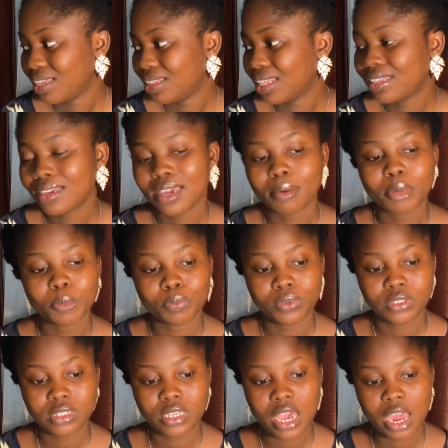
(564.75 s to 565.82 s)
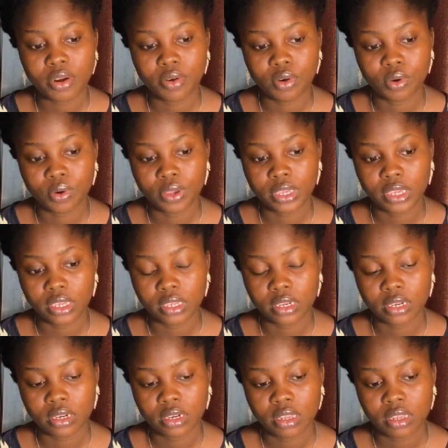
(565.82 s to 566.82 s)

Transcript: Nothing can be pretty annoying.